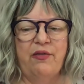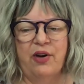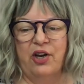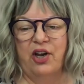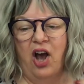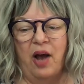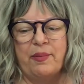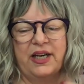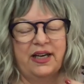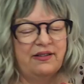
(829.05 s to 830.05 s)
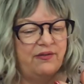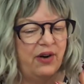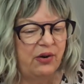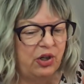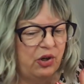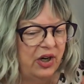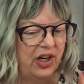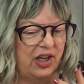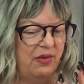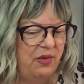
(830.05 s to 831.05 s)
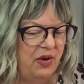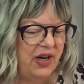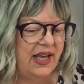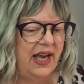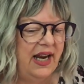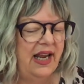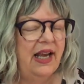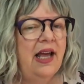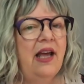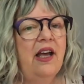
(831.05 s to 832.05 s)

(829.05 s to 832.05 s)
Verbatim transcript: very competent, very good at communicating,